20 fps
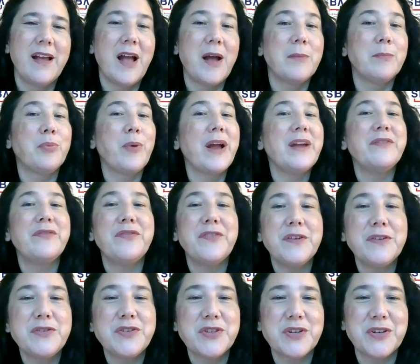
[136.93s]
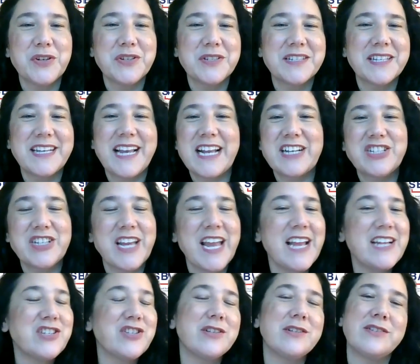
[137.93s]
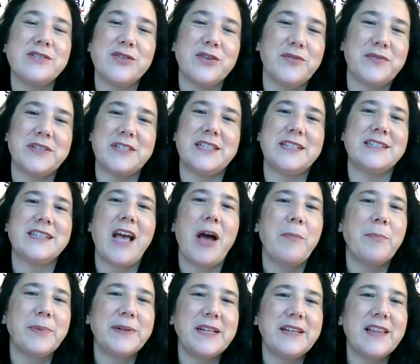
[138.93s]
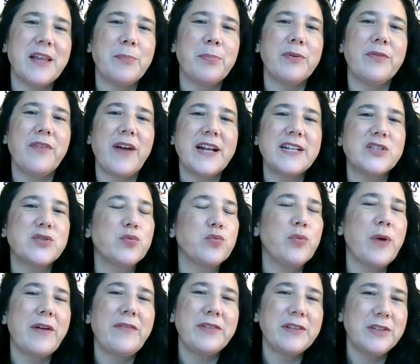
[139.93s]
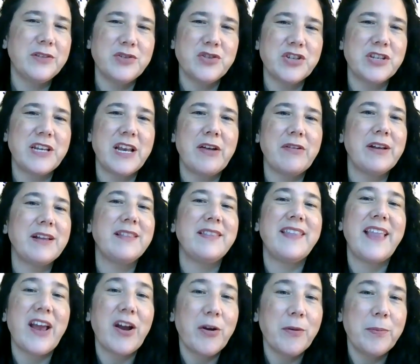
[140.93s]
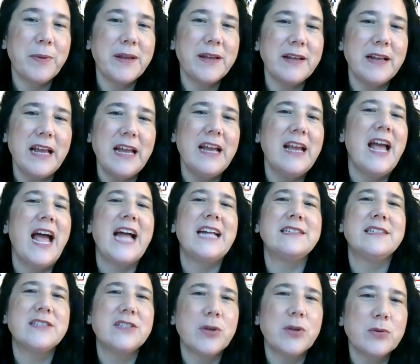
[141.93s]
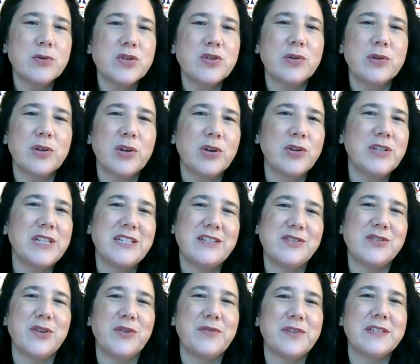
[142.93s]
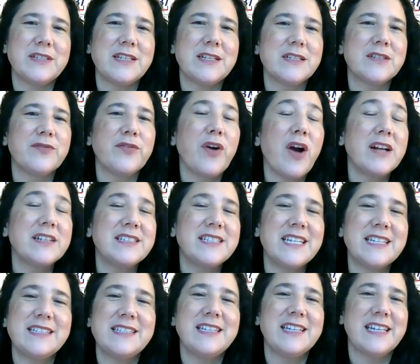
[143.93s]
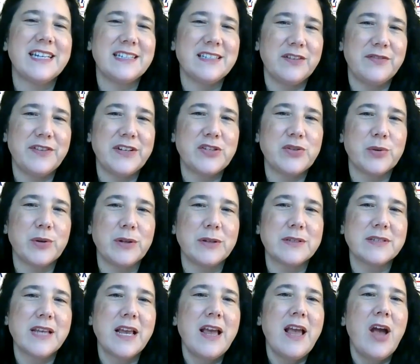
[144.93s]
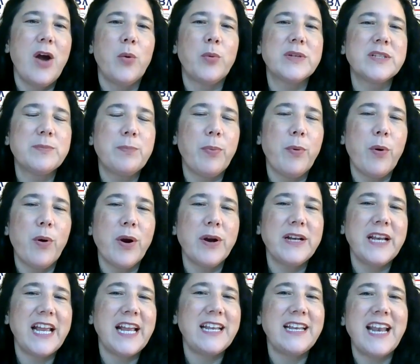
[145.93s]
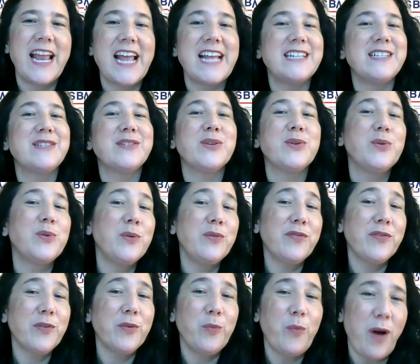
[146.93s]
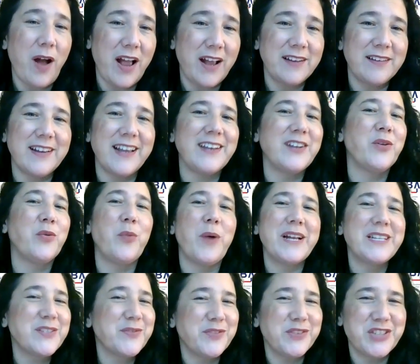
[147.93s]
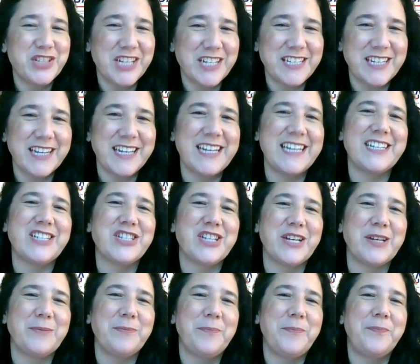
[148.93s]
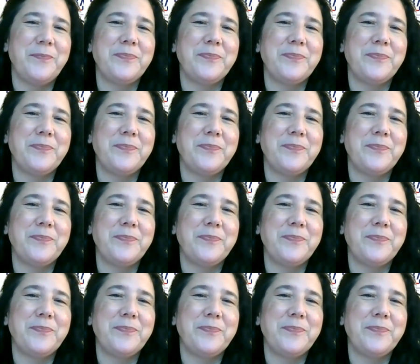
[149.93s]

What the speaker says: Bright Futures, an education services company that provides revolutionary therapy and social learning services for autistic individuals, was born in a school for one in a West Virginia kitchen.